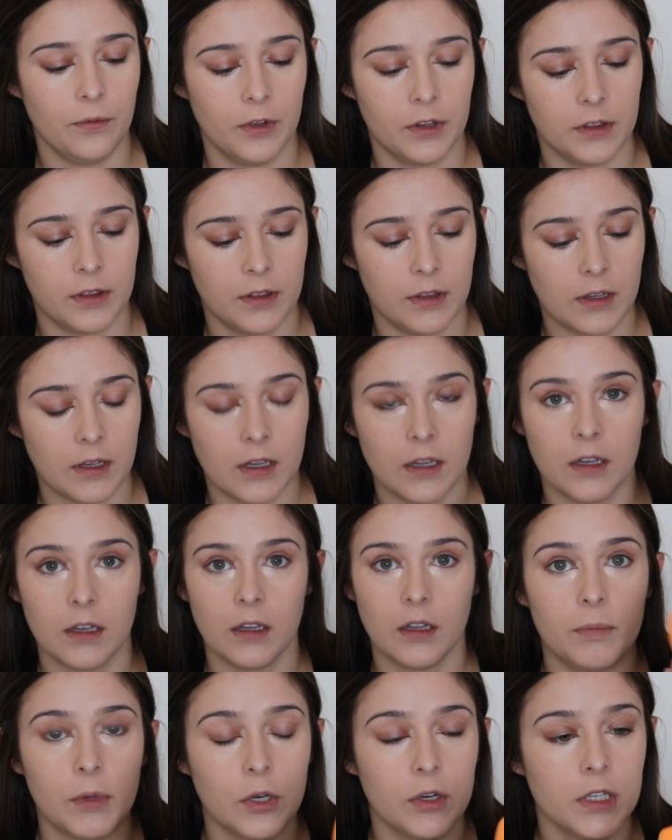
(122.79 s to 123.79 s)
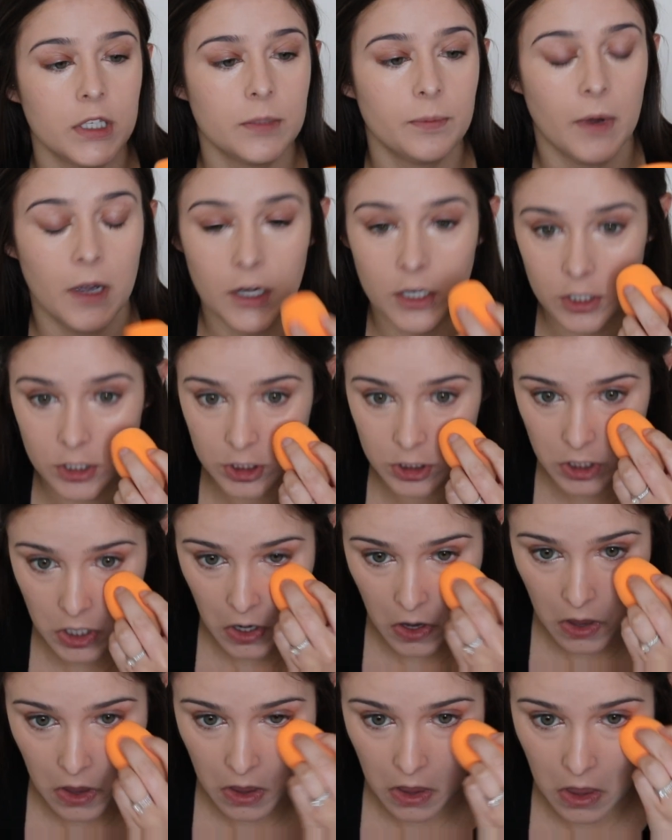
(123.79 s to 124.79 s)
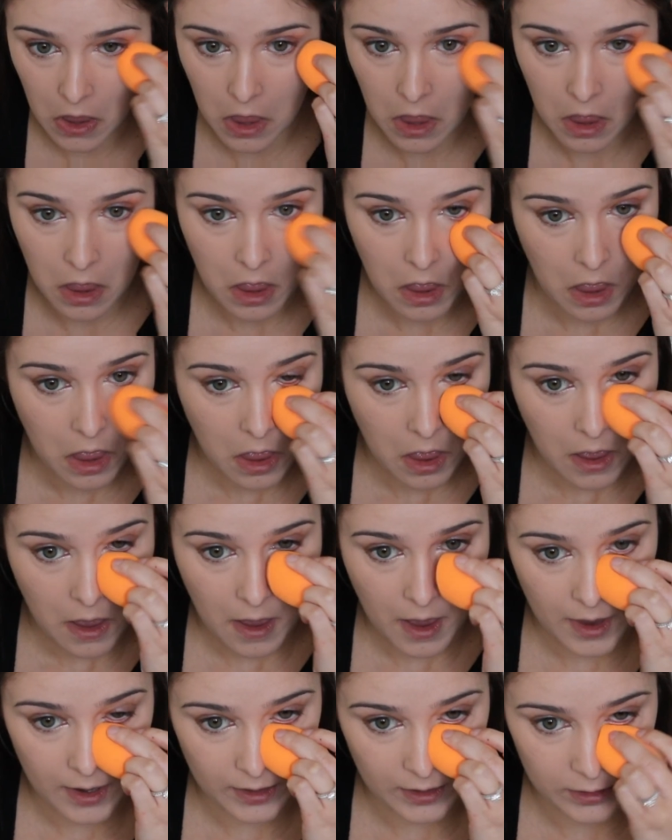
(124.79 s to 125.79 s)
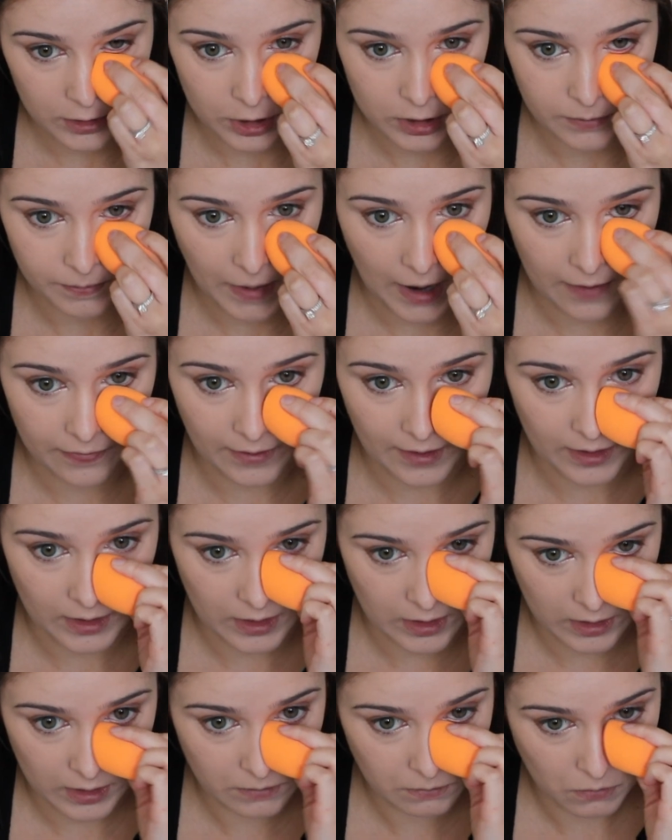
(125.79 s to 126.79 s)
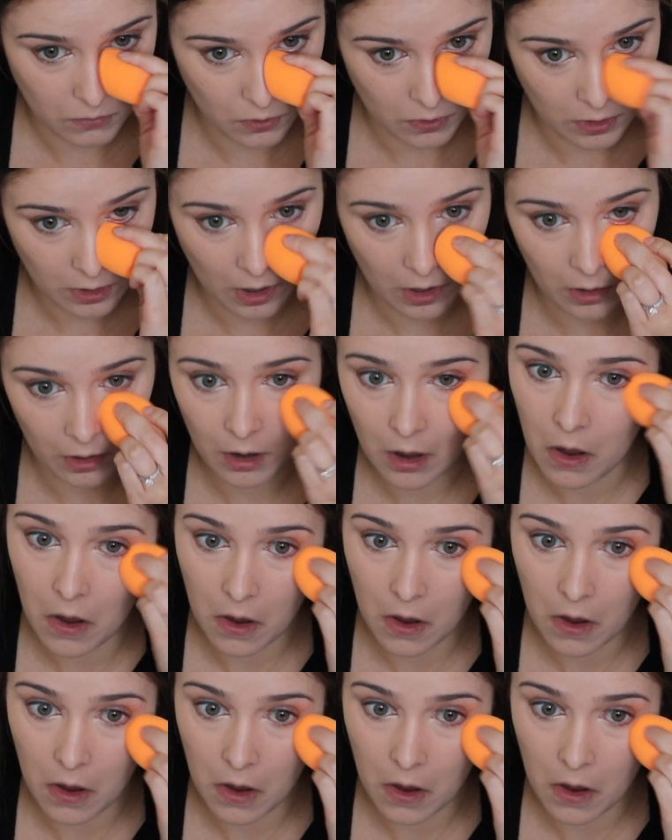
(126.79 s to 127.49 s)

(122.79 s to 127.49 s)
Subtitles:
with the beauty sponge and just pat that in more.